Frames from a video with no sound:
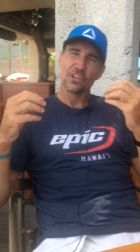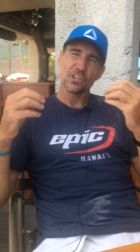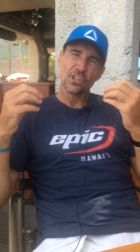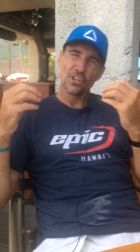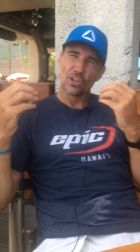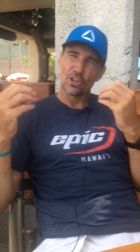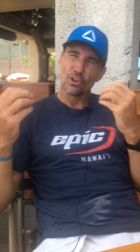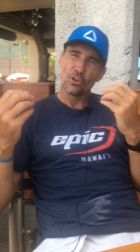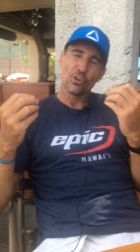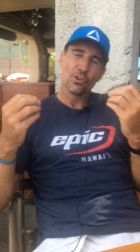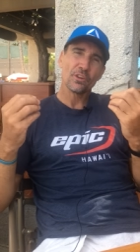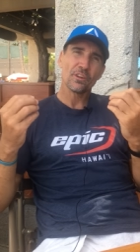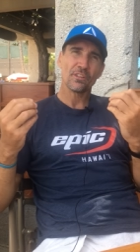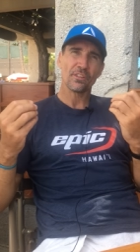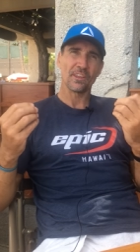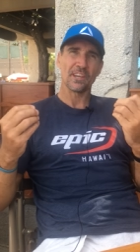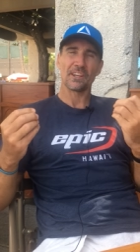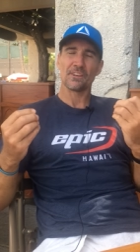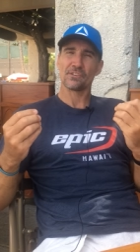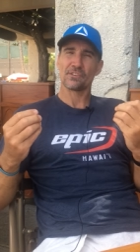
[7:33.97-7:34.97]
you learn
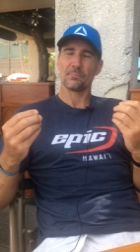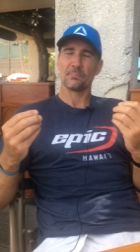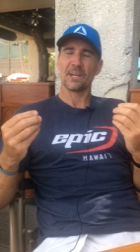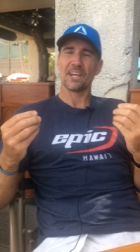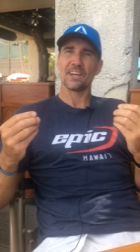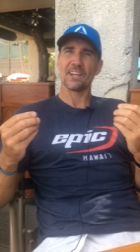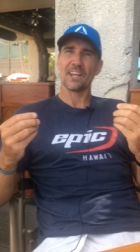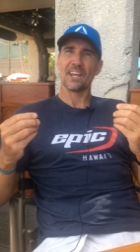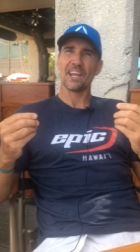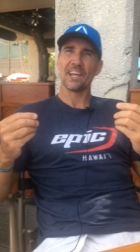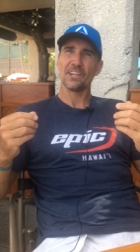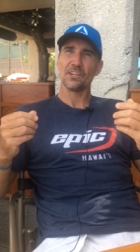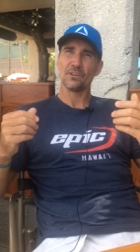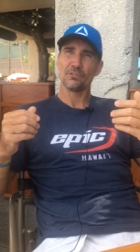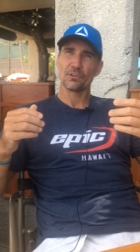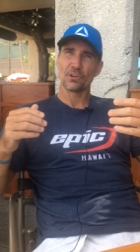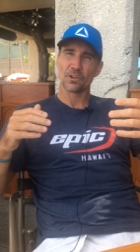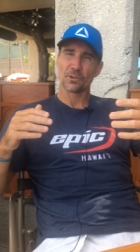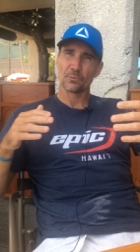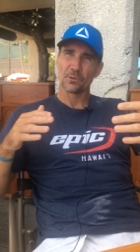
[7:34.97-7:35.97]
things about how
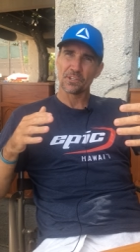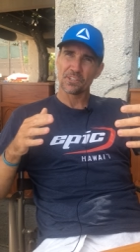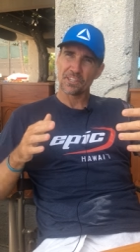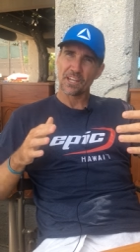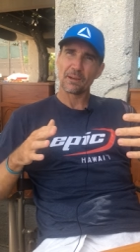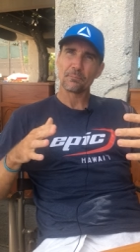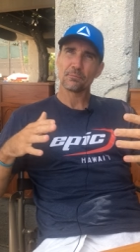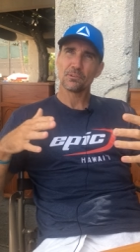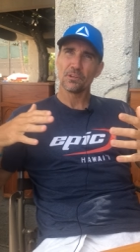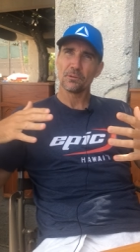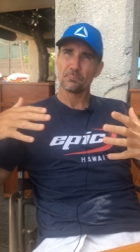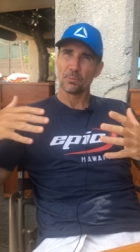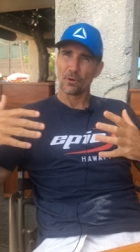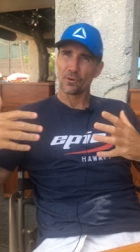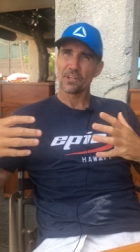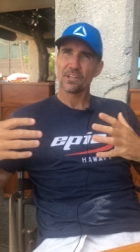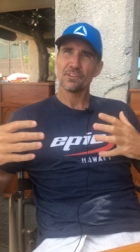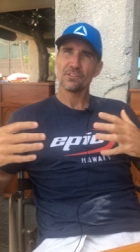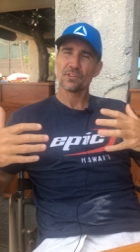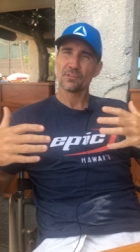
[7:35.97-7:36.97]
you've got to adapt your
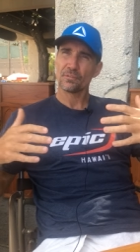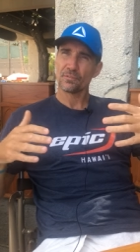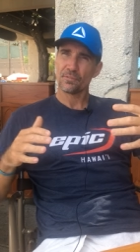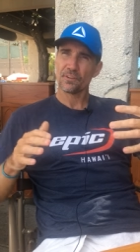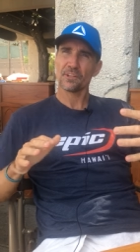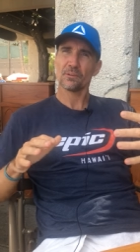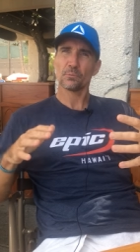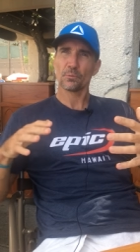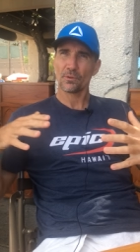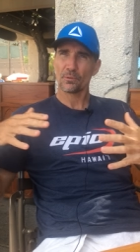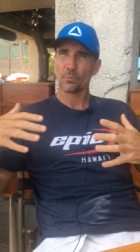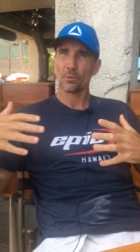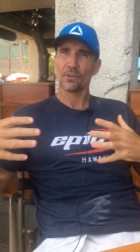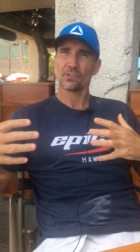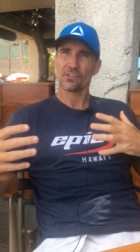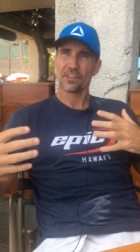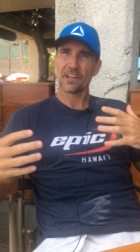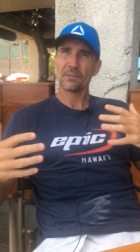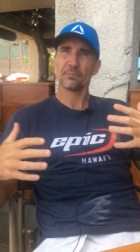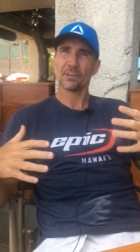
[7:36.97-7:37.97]
body to fit with
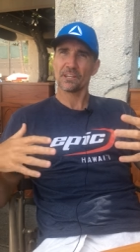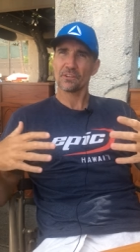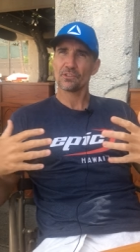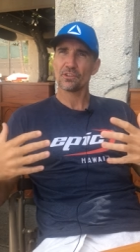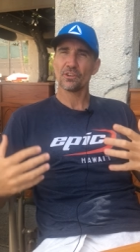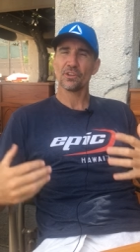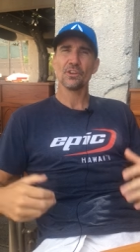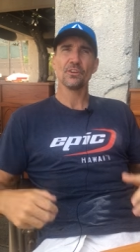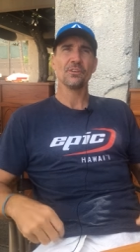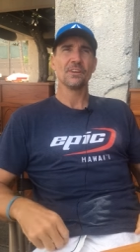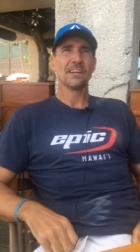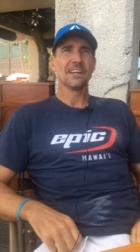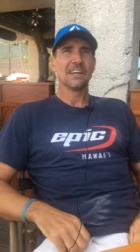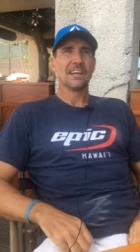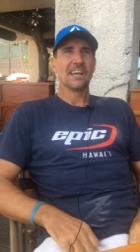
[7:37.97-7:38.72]
what's happening to you.